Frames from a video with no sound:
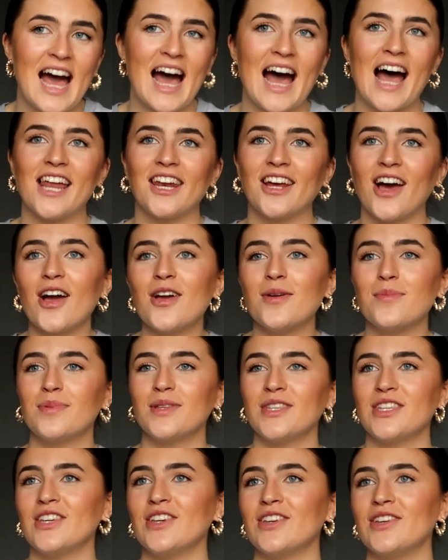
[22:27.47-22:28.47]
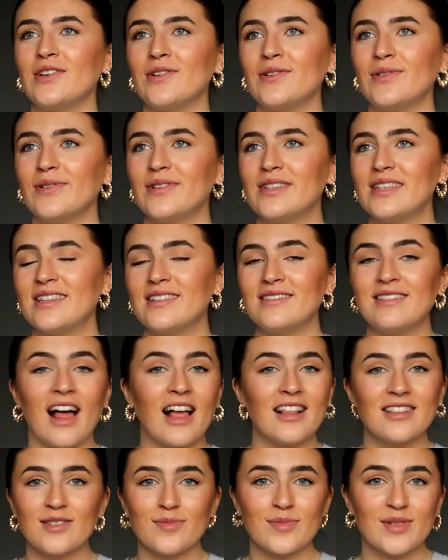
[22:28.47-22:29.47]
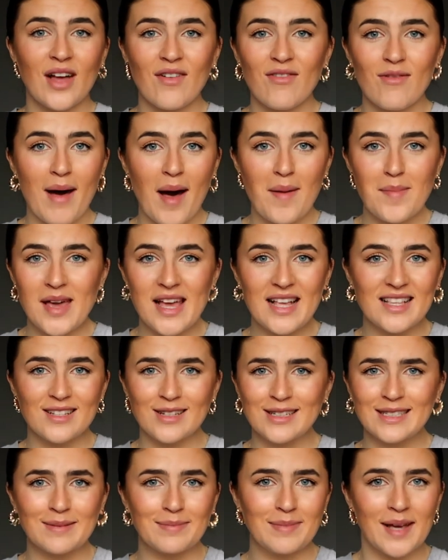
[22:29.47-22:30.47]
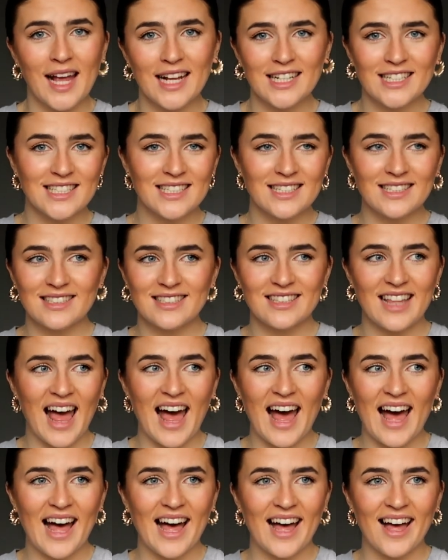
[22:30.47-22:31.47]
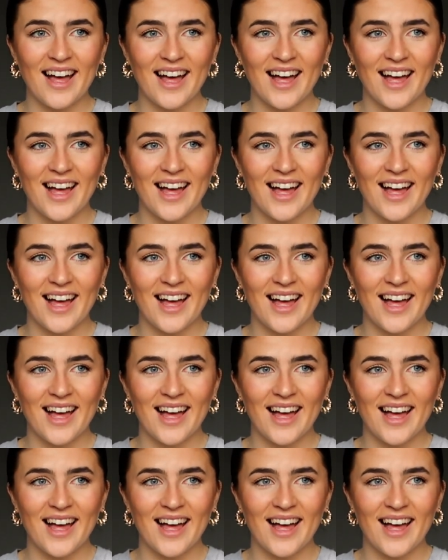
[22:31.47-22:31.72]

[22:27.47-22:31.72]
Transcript: And I hope you learned some stuff about me and saw some pictures that